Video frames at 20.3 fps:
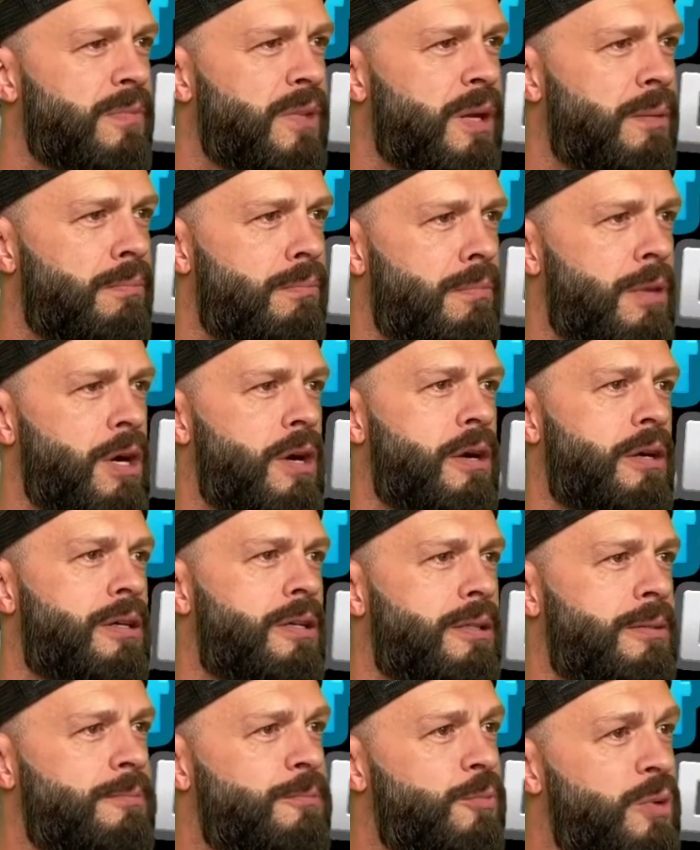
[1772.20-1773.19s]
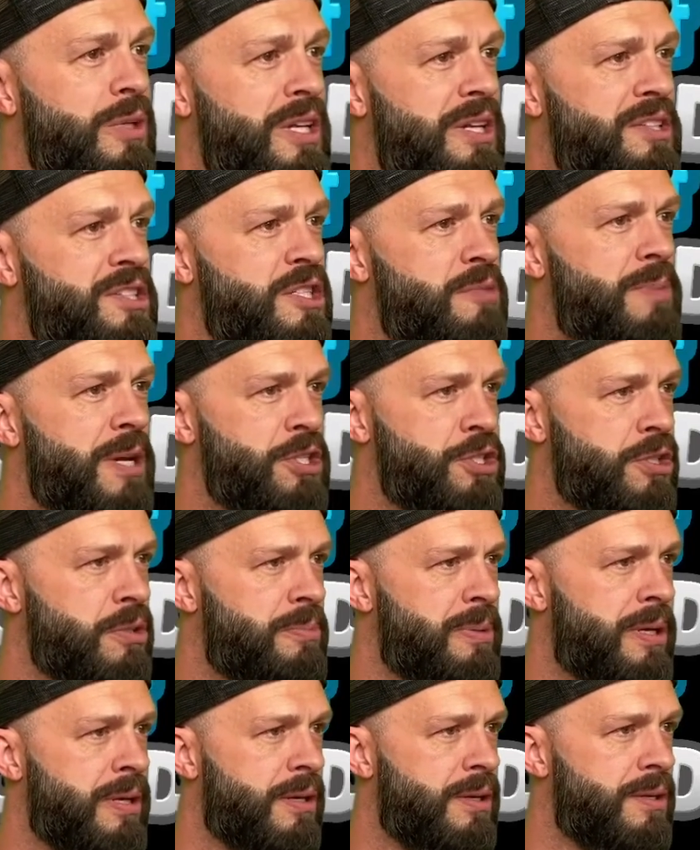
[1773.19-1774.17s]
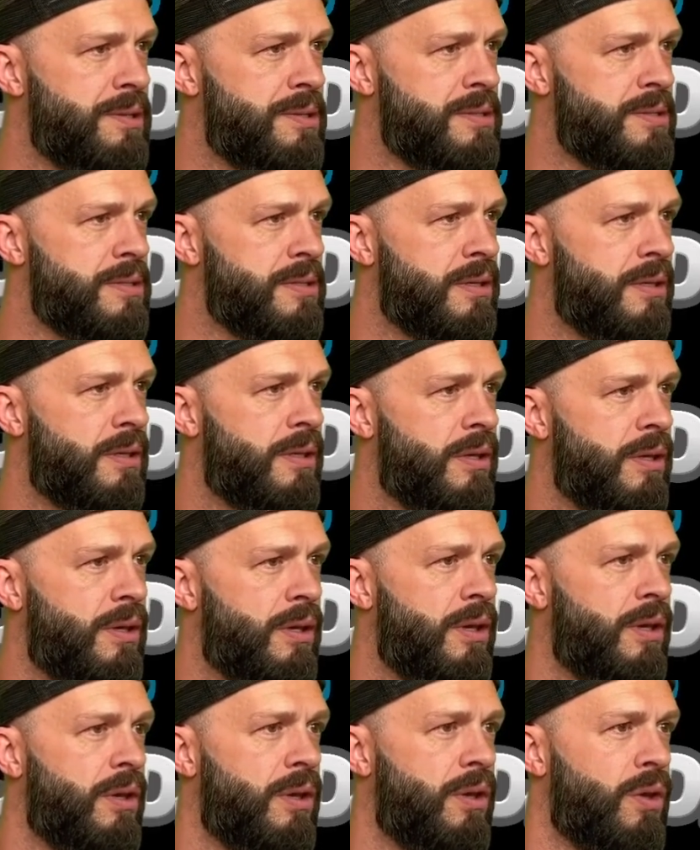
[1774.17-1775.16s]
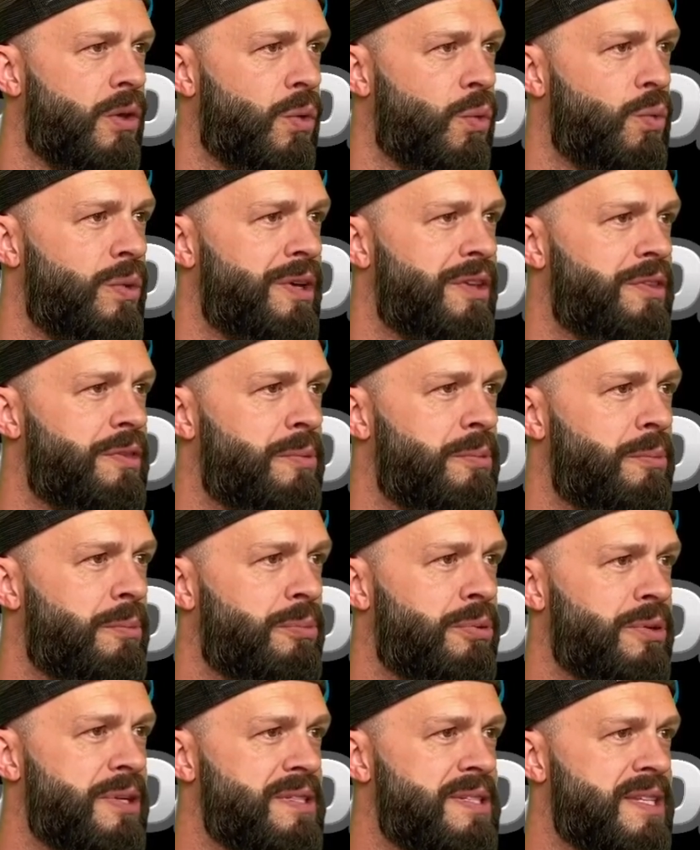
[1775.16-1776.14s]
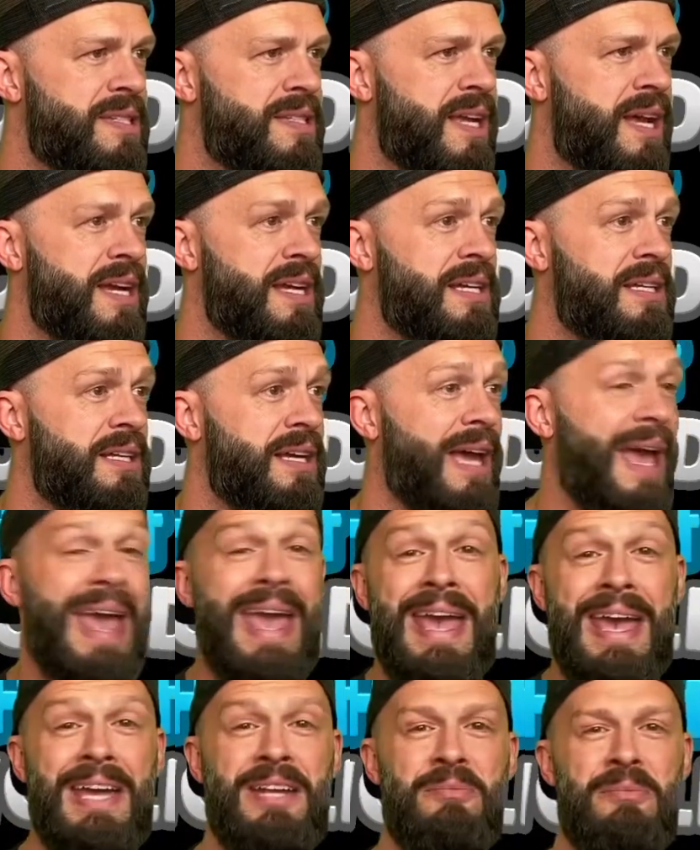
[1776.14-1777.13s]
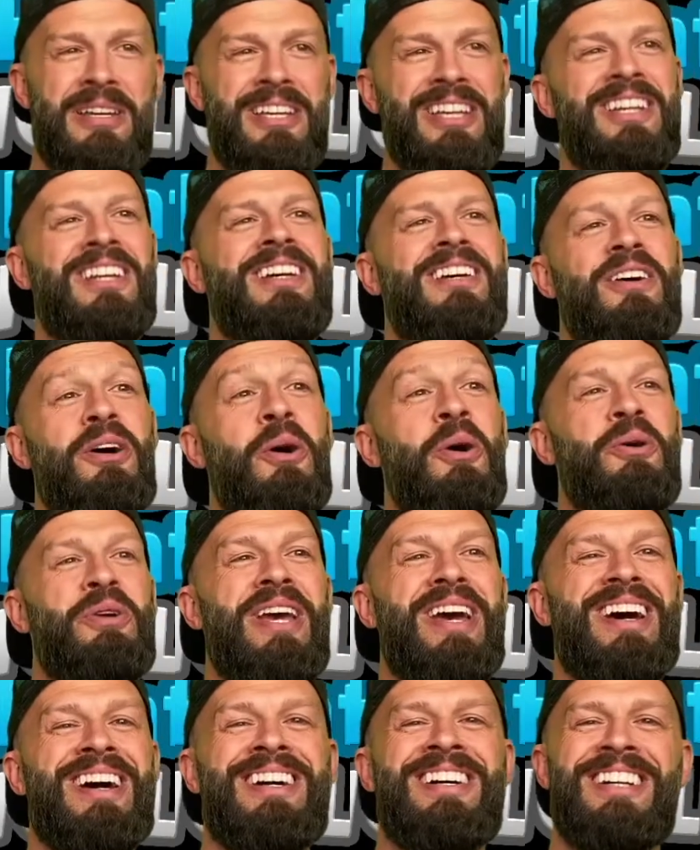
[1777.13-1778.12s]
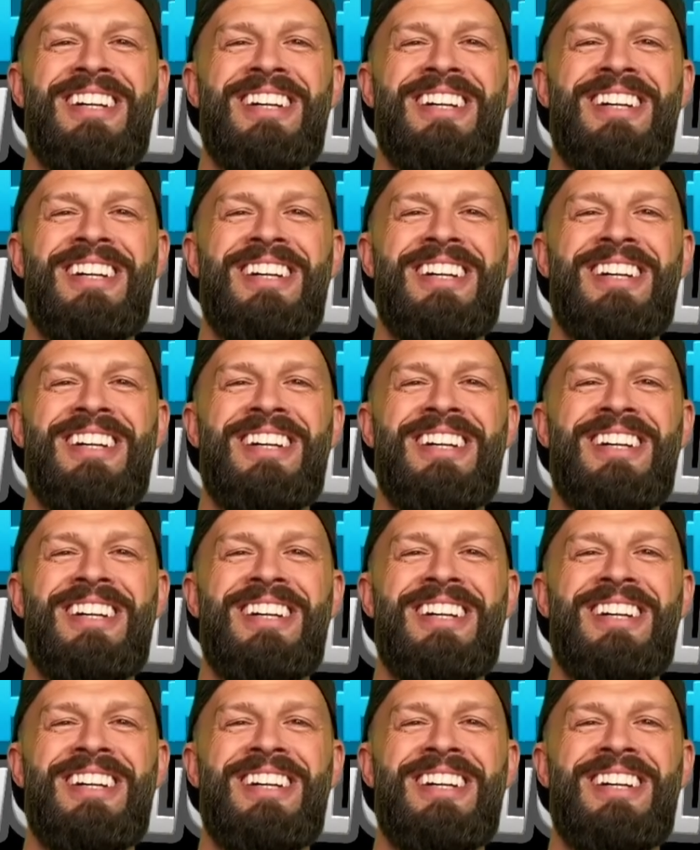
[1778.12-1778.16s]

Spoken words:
America. We need a special appearance with Princess Hyena and me. Oh, yeah?